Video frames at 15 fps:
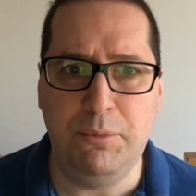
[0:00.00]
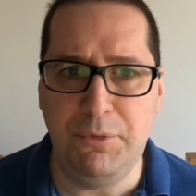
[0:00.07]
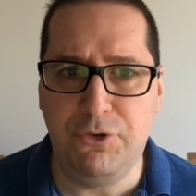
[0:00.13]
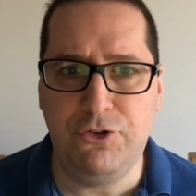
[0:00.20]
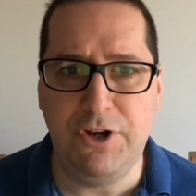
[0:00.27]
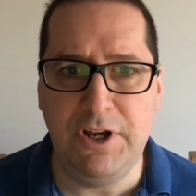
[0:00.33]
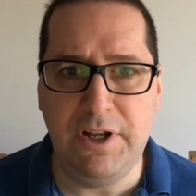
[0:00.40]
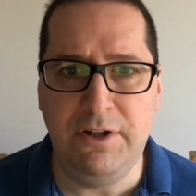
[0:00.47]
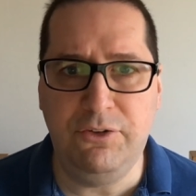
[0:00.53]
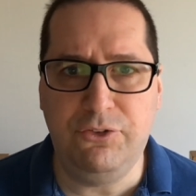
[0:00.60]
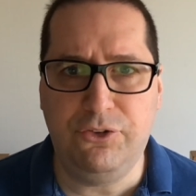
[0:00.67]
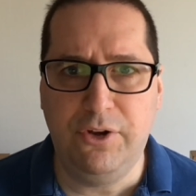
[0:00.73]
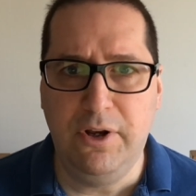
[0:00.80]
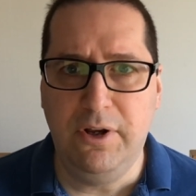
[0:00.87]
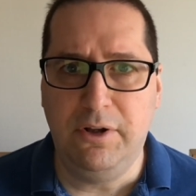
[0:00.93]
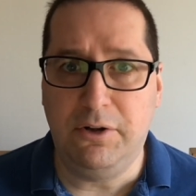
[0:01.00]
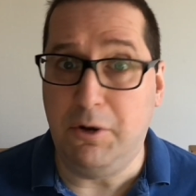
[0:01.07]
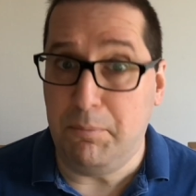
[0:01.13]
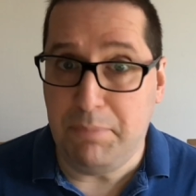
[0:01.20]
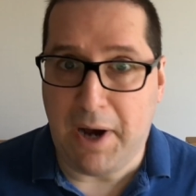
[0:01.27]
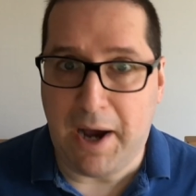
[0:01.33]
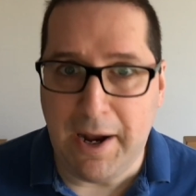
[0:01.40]
machines,
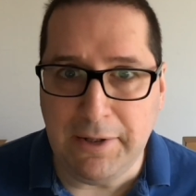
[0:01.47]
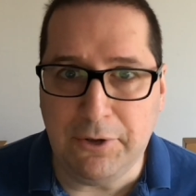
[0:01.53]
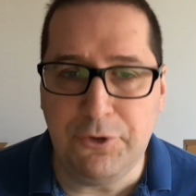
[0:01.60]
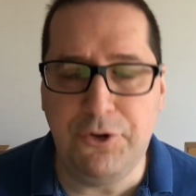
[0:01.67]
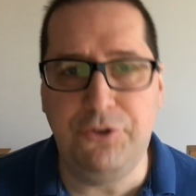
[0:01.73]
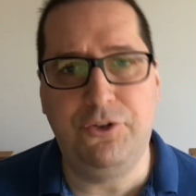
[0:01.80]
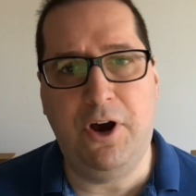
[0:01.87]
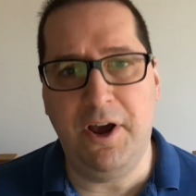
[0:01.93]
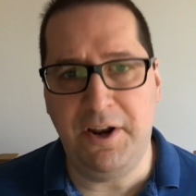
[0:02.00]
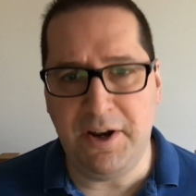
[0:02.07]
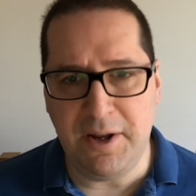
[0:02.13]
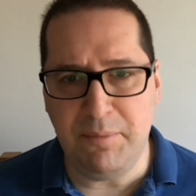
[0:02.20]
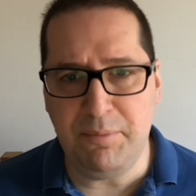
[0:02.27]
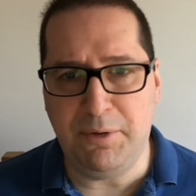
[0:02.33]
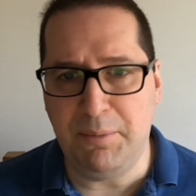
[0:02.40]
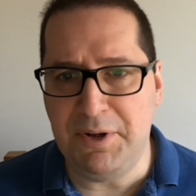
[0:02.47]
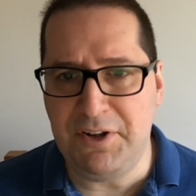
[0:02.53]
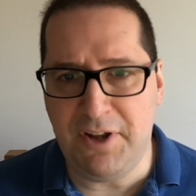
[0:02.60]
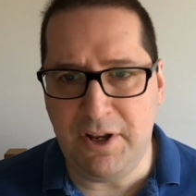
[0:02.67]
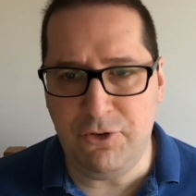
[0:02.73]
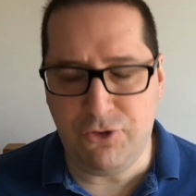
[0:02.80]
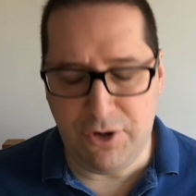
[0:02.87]
compiler design and
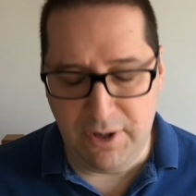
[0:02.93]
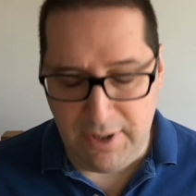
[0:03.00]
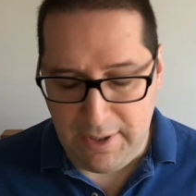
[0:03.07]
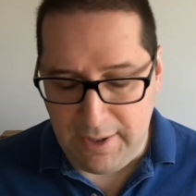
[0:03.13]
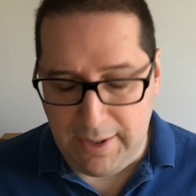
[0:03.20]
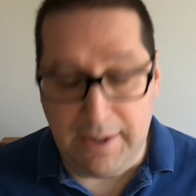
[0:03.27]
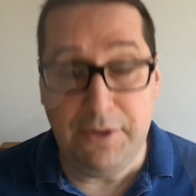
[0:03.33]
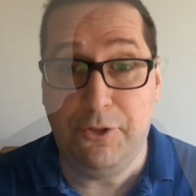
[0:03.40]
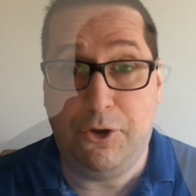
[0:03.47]
implementation, the